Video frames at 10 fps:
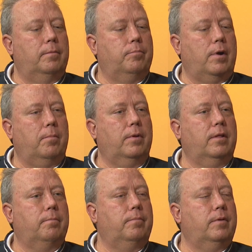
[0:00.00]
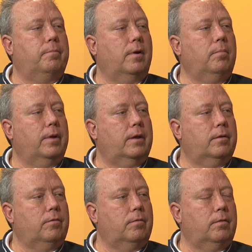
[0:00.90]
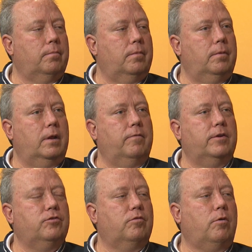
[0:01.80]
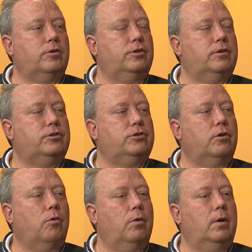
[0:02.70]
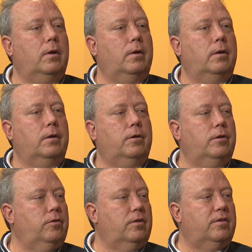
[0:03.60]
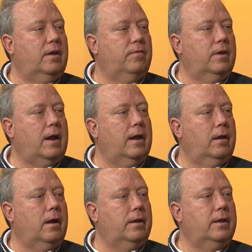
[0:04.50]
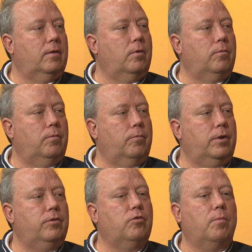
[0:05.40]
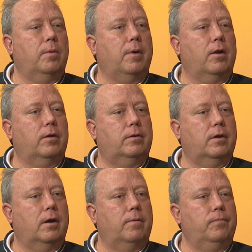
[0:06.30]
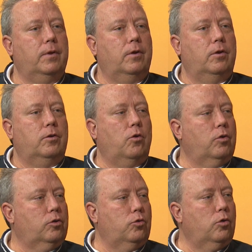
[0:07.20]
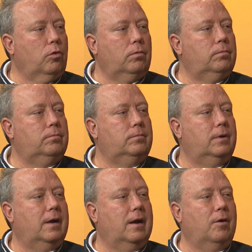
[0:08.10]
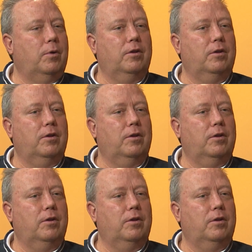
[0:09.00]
probably the public or the individuals watching this show could do the same thing I did when you told me about it. Go to Google, one